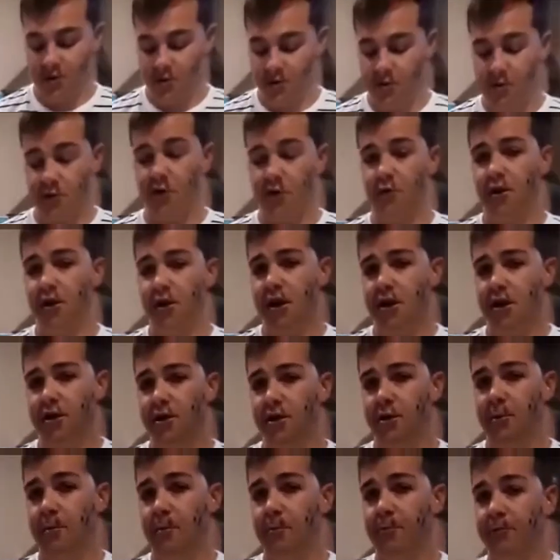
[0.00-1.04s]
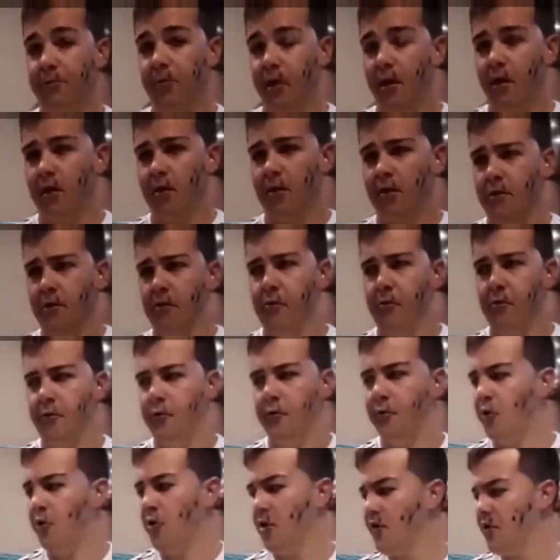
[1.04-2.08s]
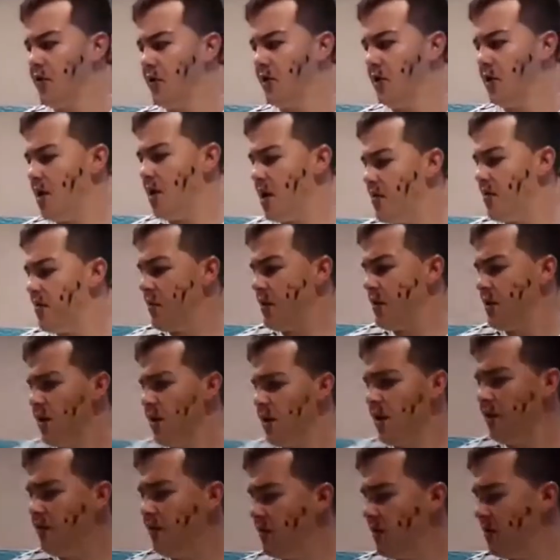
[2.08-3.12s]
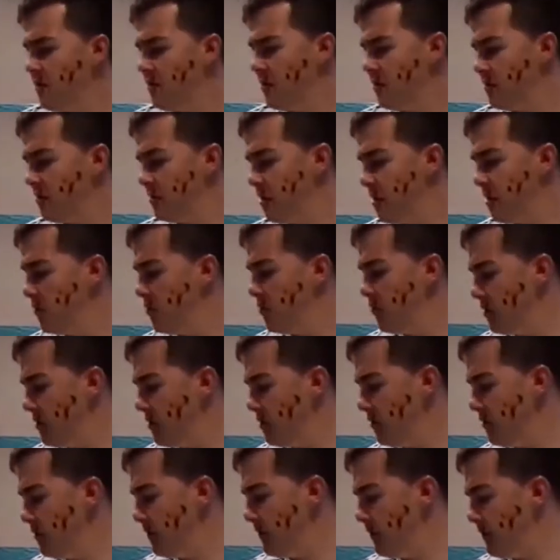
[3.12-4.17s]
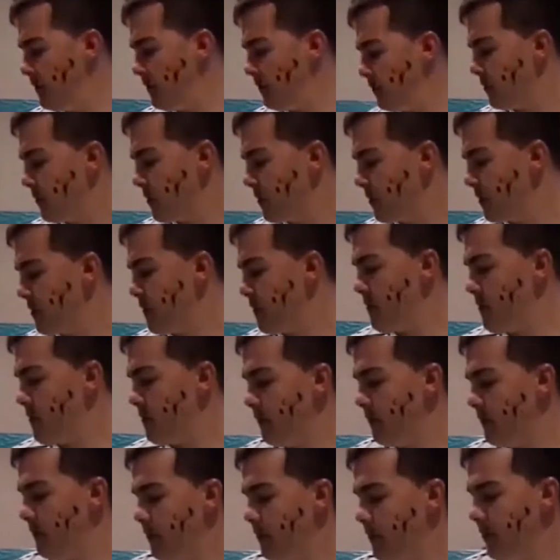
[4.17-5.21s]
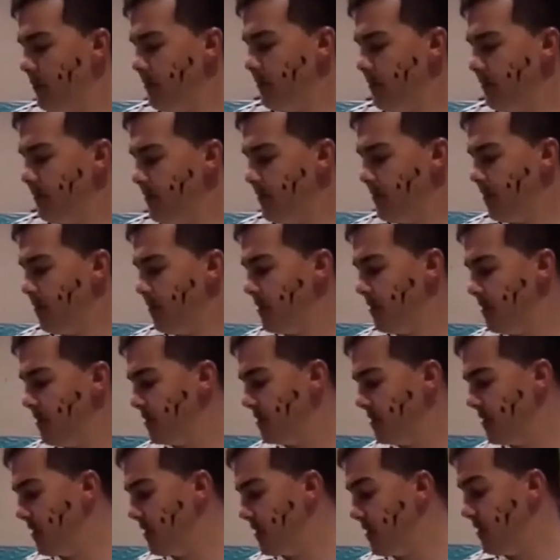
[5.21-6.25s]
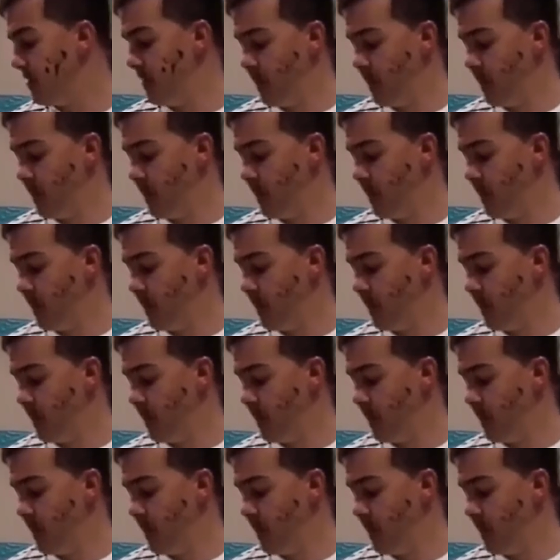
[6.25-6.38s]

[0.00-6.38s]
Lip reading: with ingredients, rather late than never, né Gordon? Oh, yeah,